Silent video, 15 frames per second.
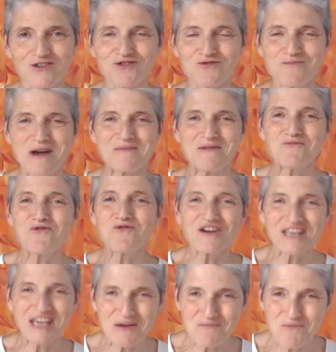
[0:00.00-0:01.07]
You may be
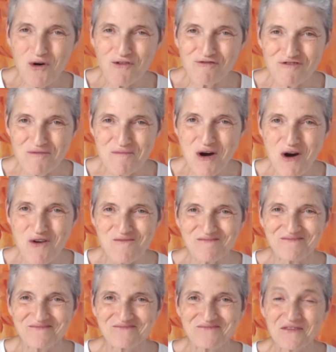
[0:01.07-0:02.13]
working more from
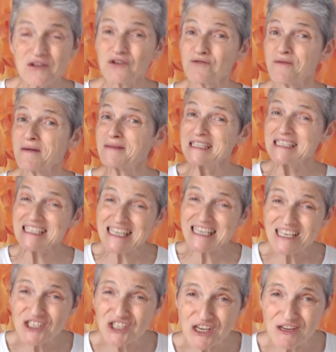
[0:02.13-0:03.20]
home. You may be
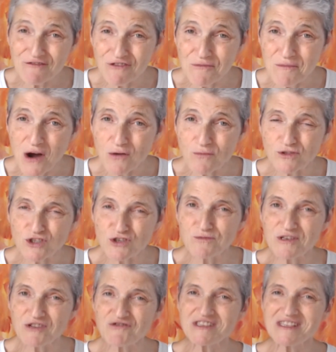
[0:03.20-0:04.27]
teaching from home.
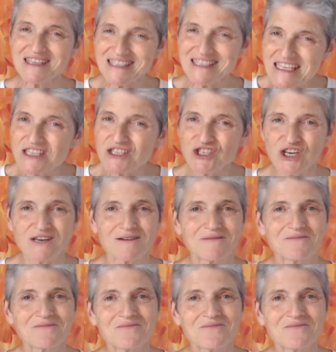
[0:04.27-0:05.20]
Jupiter is the teacher,